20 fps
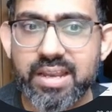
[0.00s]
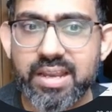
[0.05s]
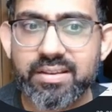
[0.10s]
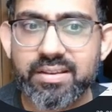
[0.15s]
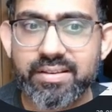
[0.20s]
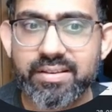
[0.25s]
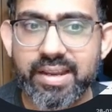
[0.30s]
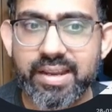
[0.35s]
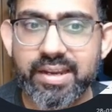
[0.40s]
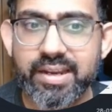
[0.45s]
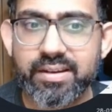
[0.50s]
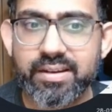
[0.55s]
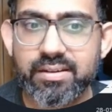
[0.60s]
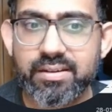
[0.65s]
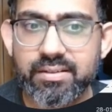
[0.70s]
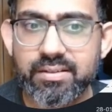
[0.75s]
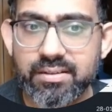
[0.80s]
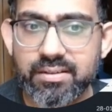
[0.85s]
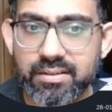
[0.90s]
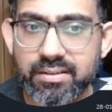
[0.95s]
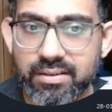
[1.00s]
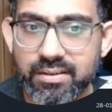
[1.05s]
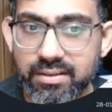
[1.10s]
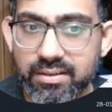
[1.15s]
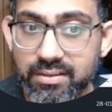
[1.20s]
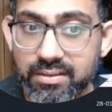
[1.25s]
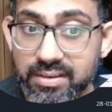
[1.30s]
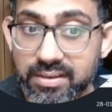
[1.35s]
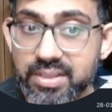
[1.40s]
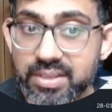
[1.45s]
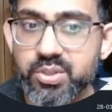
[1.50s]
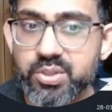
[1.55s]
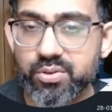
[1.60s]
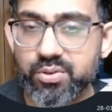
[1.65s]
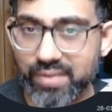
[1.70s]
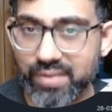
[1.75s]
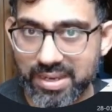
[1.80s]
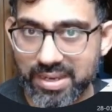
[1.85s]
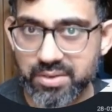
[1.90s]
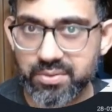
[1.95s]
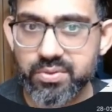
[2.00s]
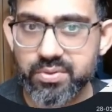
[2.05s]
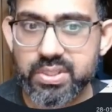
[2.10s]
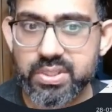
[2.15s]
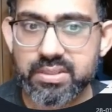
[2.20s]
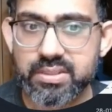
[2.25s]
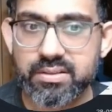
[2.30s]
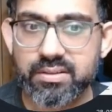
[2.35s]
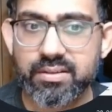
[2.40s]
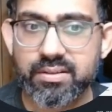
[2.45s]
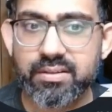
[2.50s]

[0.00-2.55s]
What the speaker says: and create a list of values.